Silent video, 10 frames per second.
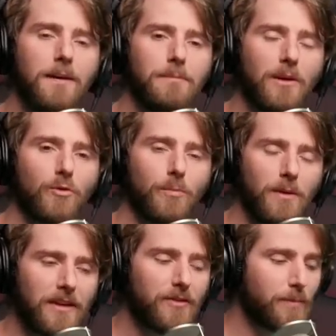being
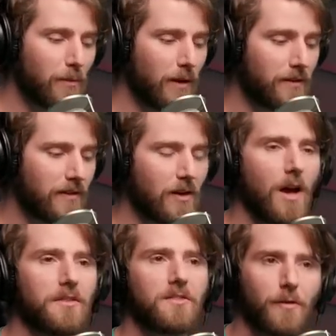replaced by ones that
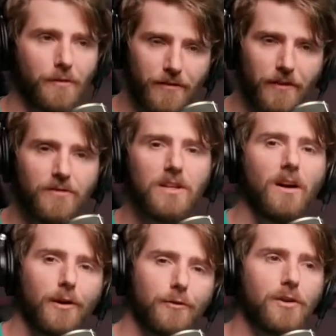cost another $50,
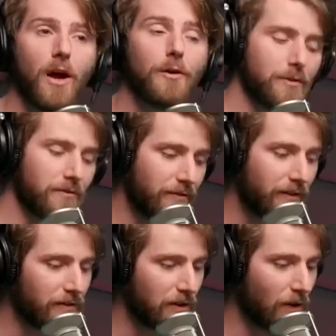$100,
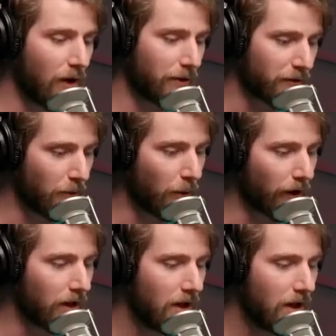$150 more.